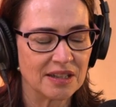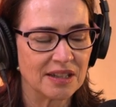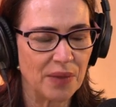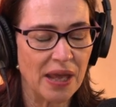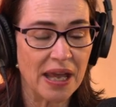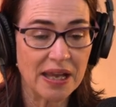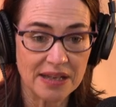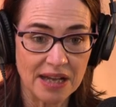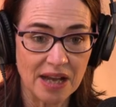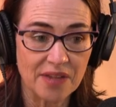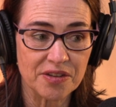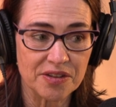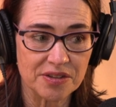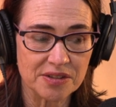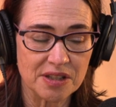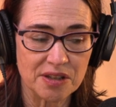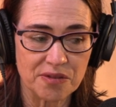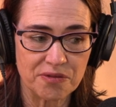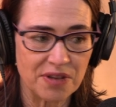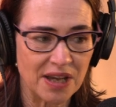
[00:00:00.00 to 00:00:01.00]
and others,
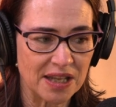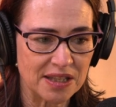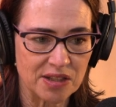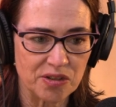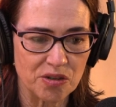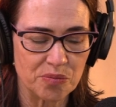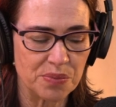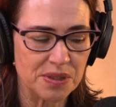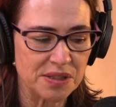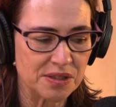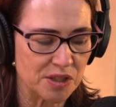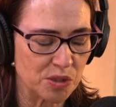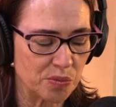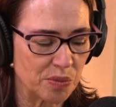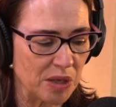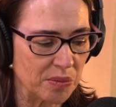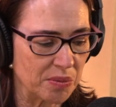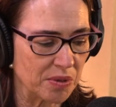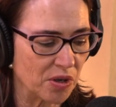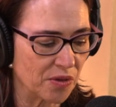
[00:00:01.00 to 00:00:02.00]
and in fact, there are business
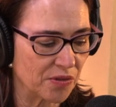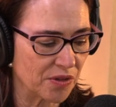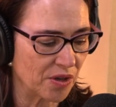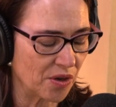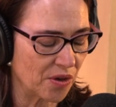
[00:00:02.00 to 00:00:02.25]
people on the